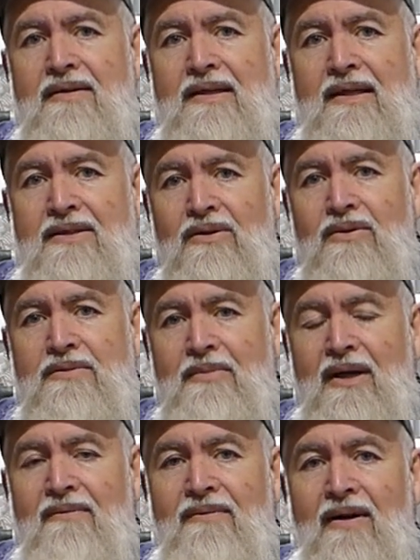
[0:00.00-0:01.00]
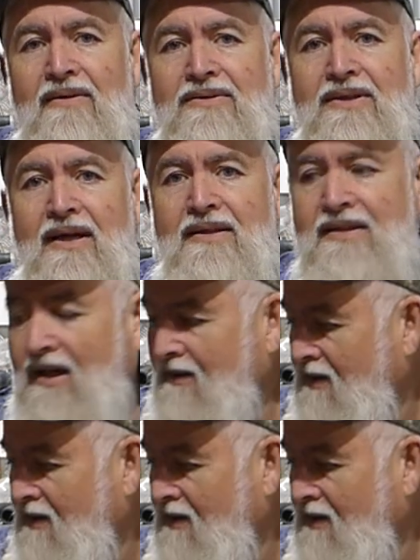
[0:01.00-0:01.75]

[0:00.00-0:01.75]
exhaust manifold studs? So